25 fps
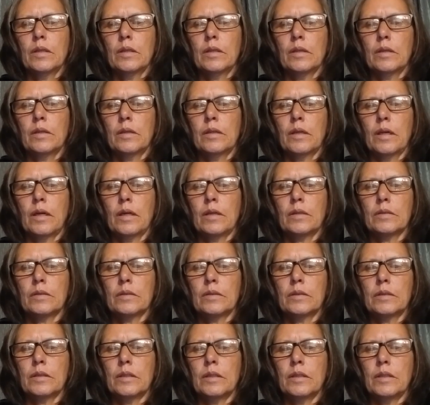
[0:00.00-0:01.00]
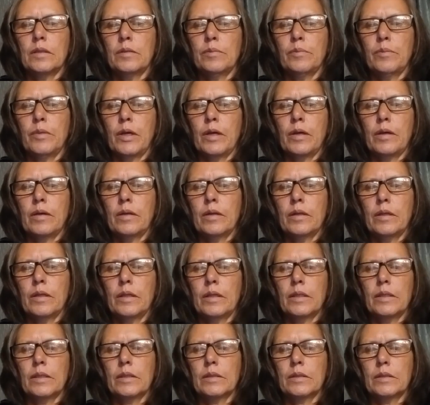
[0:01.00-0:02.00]
Gail's email
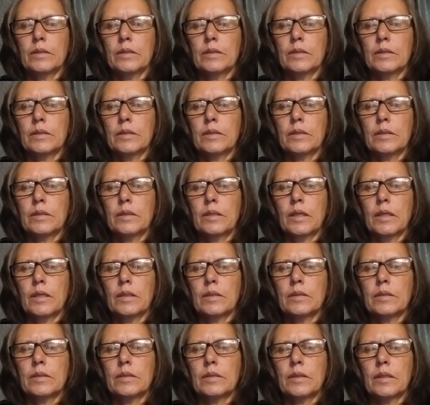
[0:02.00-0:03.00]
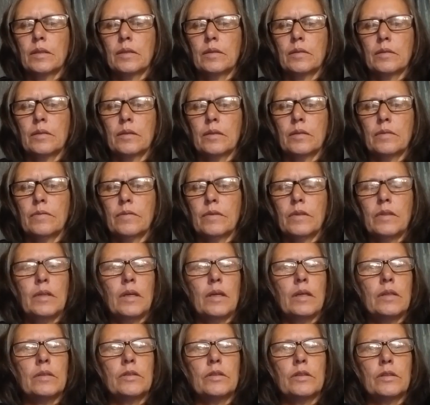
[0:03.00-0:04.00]
is
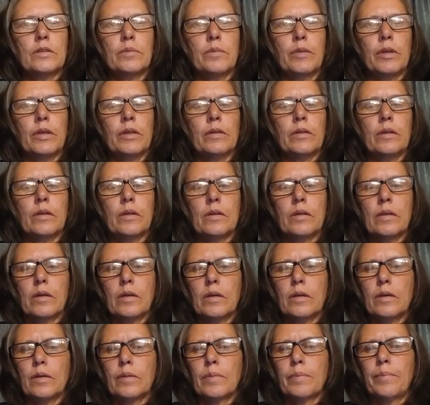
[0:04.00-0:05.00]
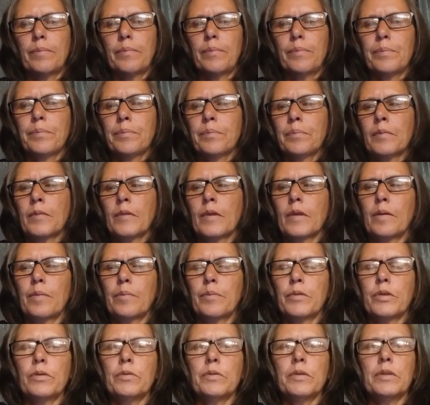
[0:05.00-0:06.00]
gailsouthernliving@gmail.com. I'm going
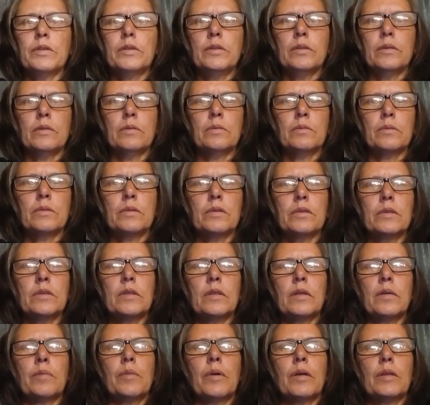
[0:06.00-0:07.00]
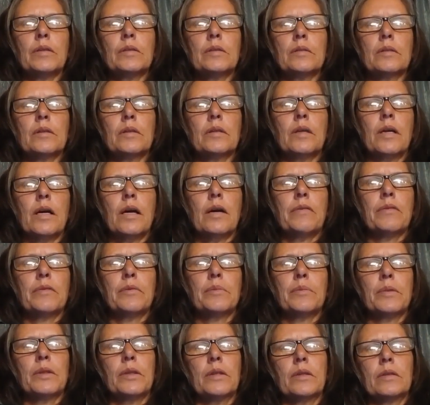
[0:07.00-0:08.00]
to read you the rules, and I'm also going to have
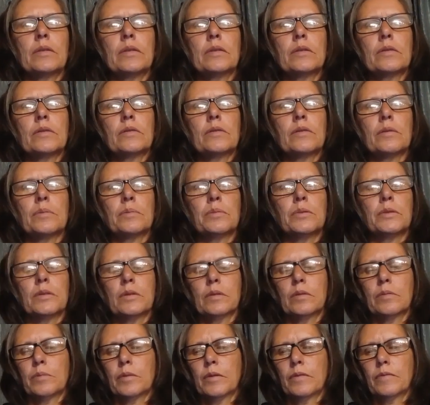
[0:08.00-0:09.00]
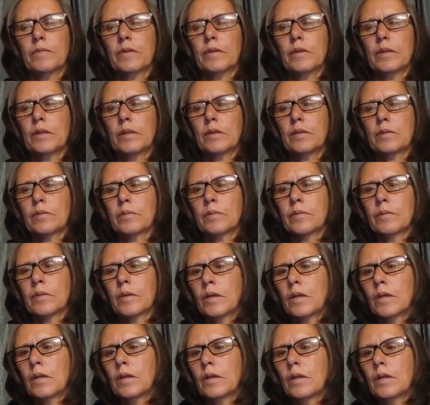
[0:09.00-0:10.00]
them in the description of my video,
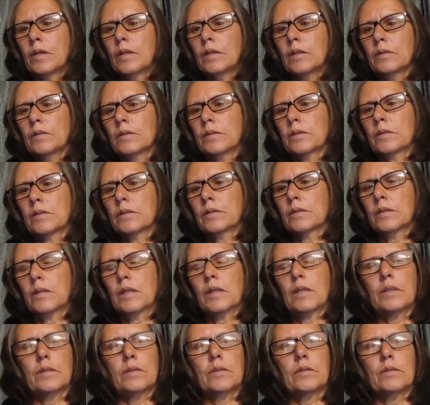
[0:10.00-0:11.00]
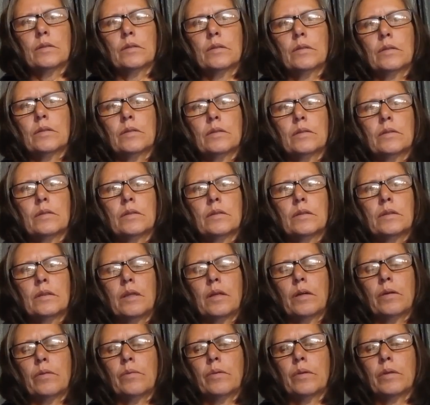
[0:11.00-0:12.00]
just in case you don't
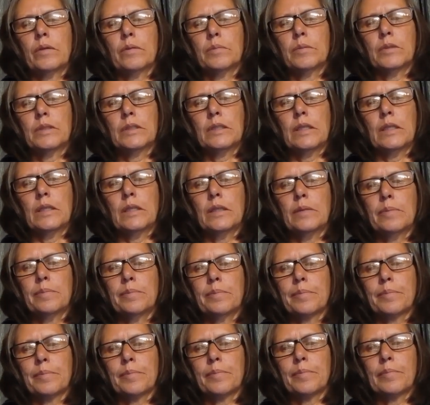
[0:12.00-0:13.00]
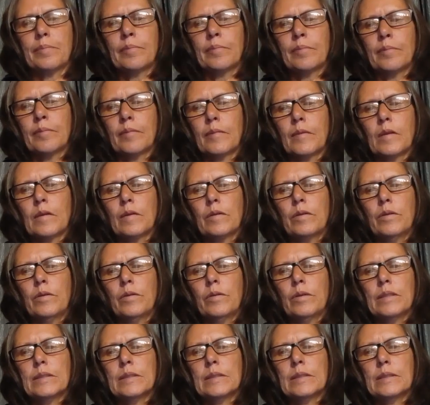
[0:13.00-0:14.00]
understand what I'm saying.
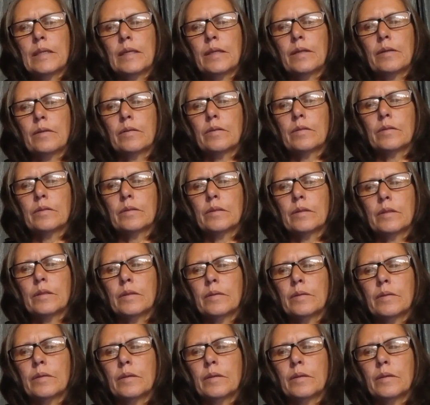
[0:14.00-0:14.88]
USA only.